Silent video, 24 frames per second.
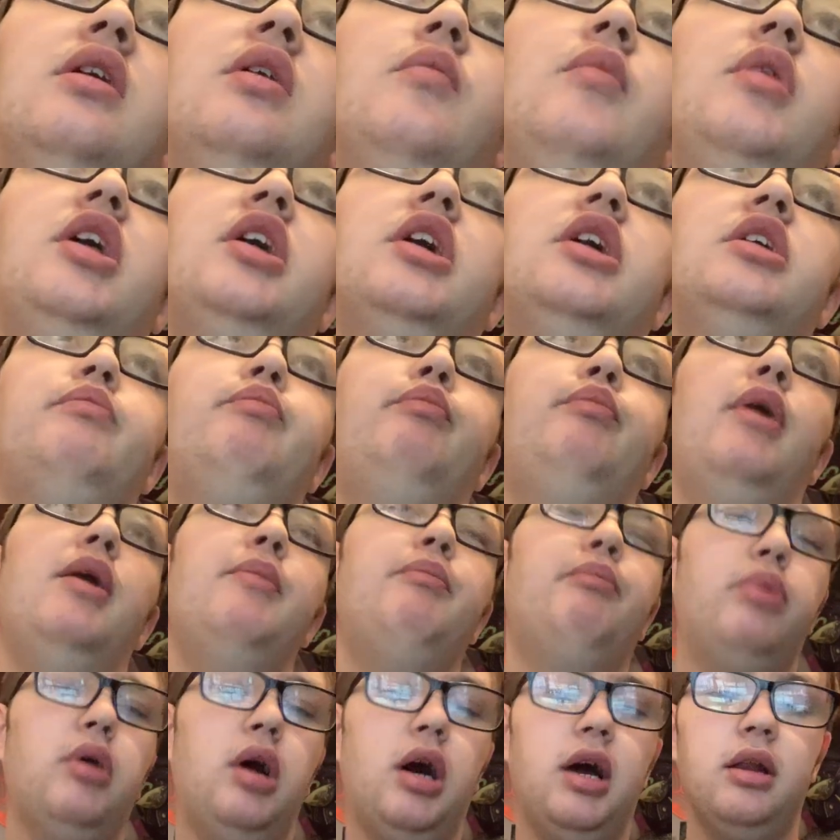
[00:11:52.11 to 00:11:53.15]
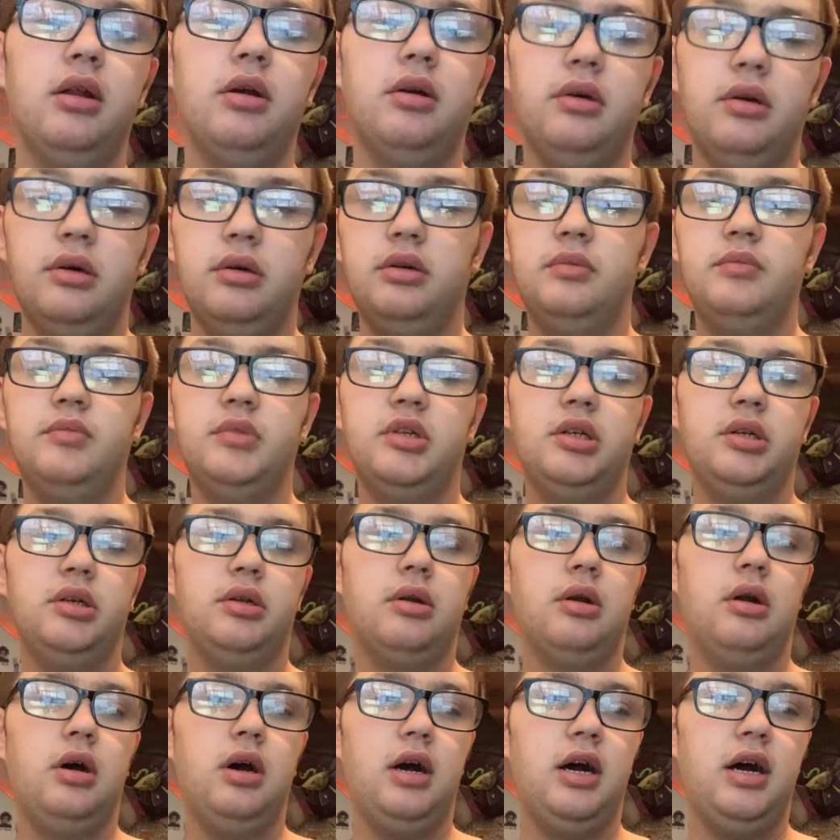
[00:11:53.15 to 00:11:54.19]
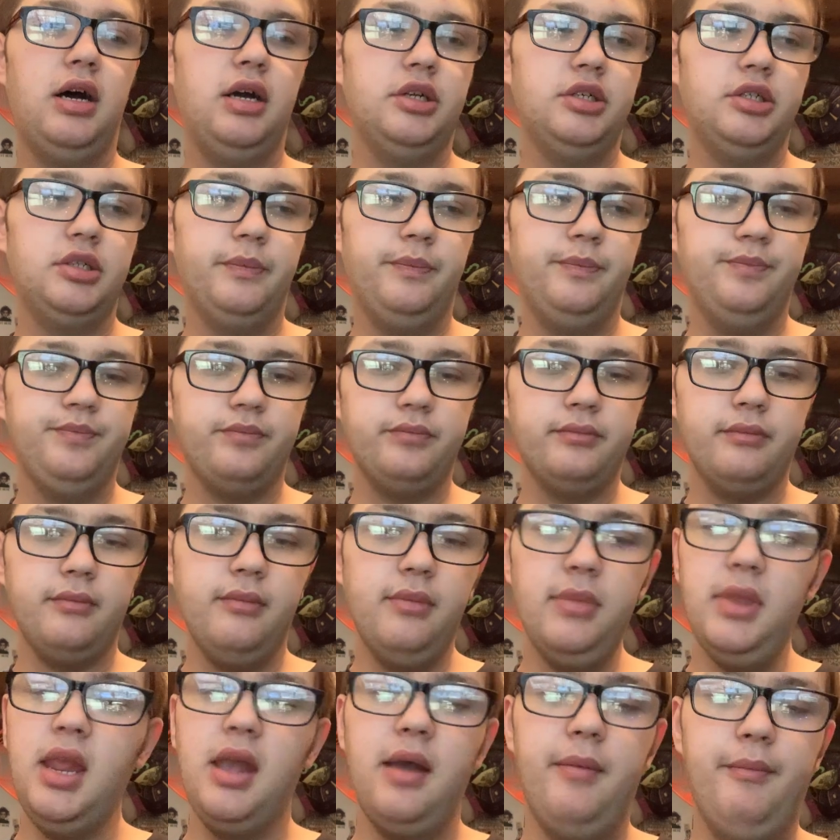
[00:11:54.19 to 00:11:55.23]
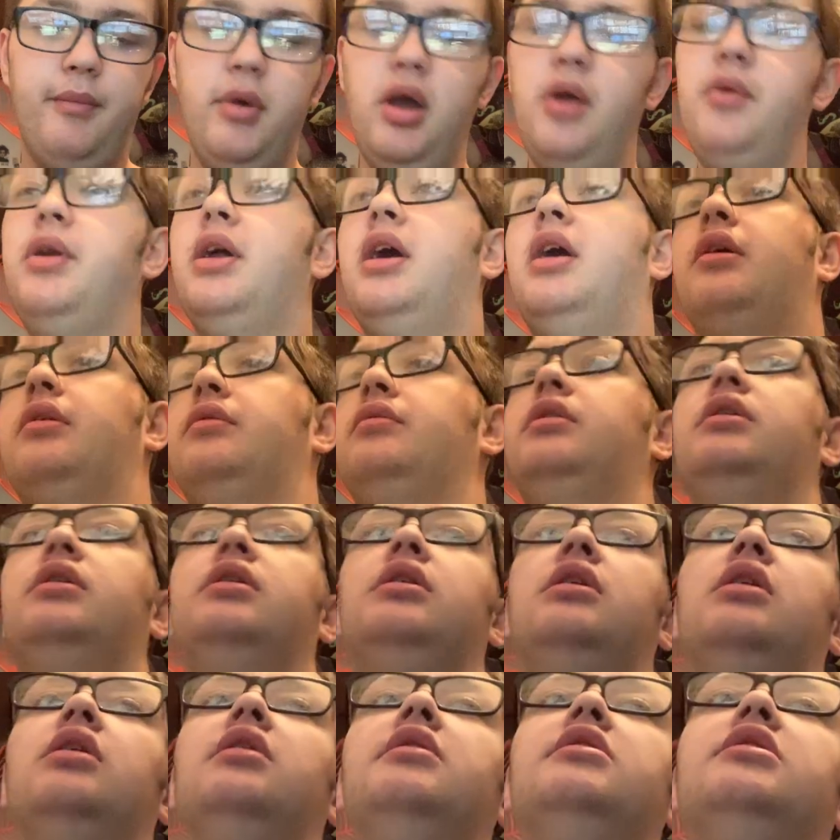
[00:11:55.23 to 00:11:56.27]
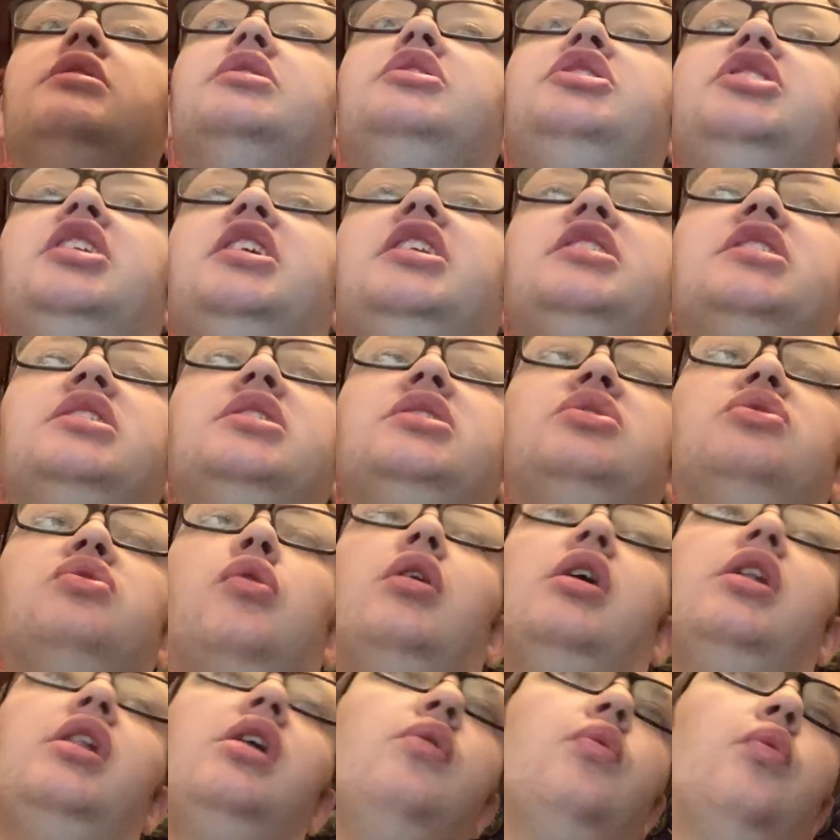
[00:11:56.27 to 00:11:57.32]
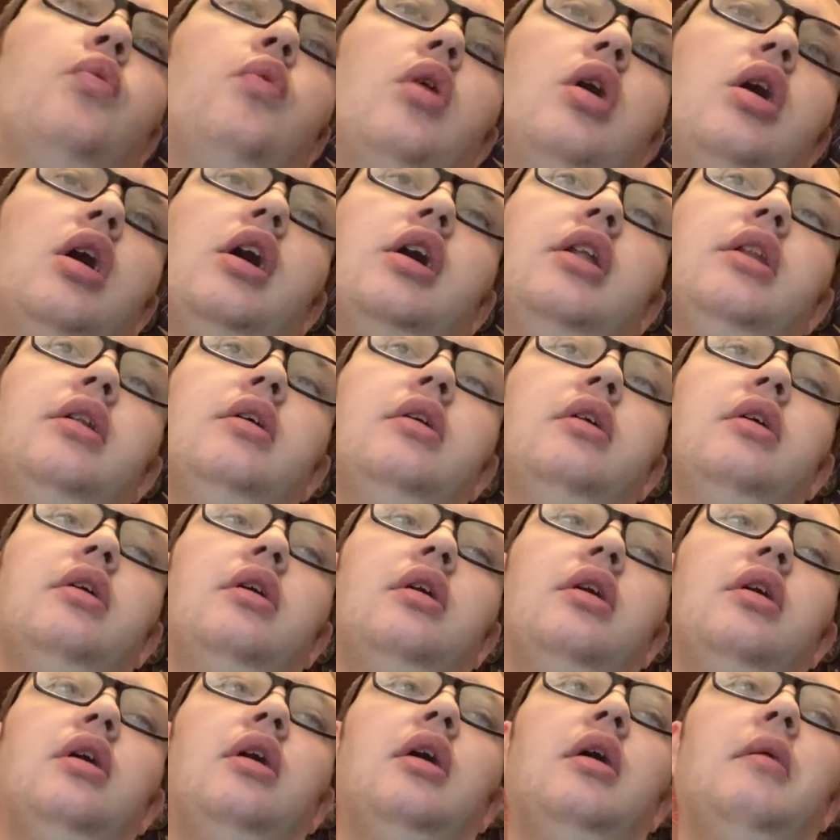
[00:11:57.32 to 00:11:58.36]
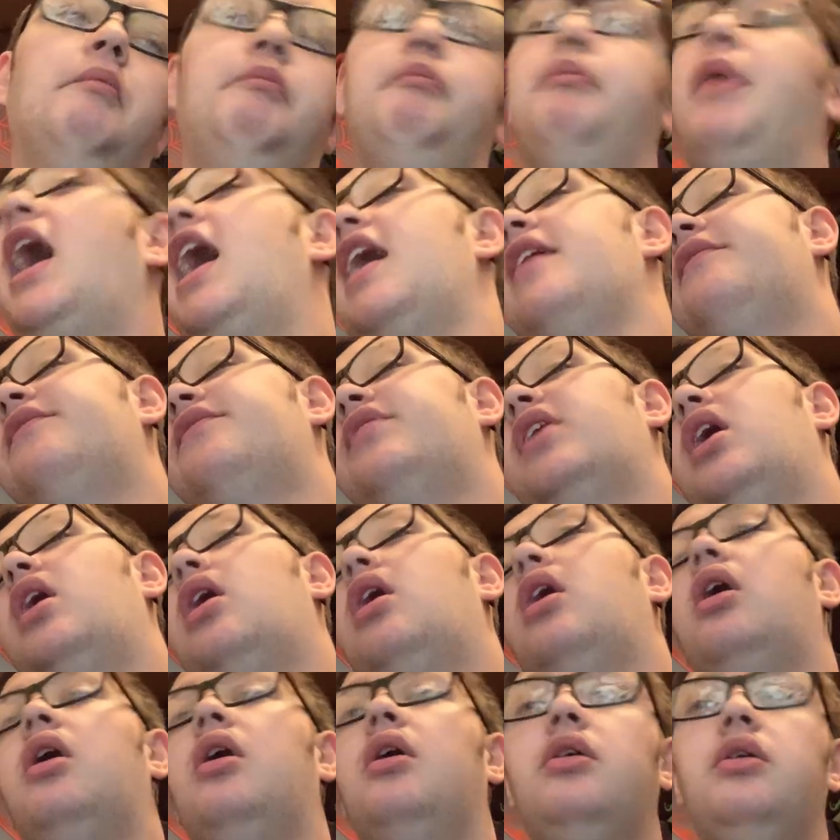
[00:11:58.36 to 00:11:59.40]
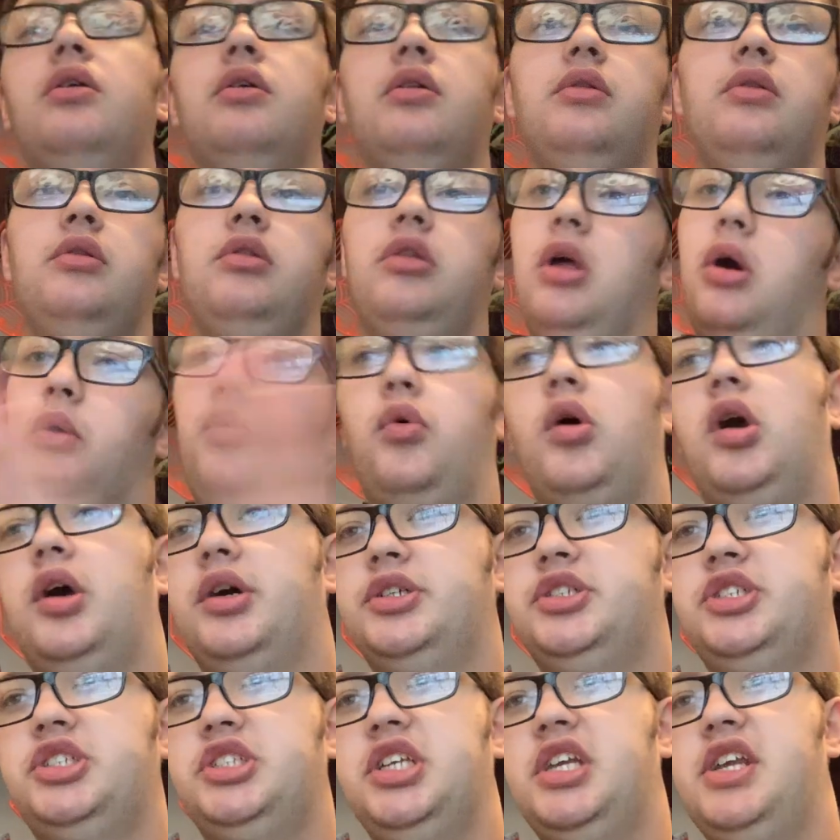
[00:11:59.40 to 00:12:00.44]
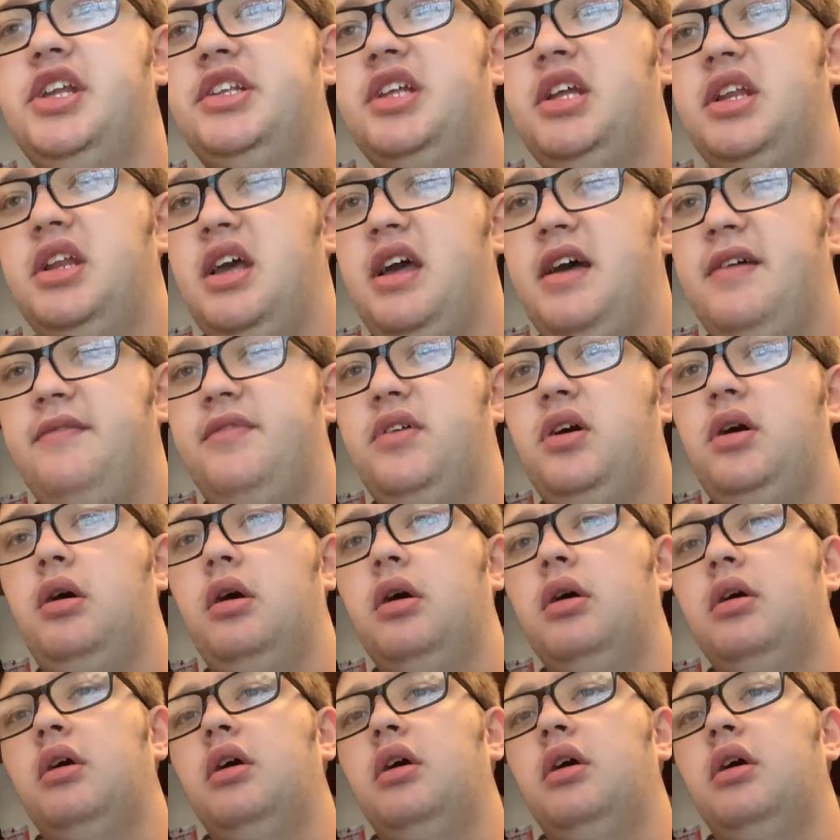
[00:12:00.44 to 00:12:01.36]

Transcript: Because Bit bottle, oh my gosh. Moving on to season 21, by far the worst season ever.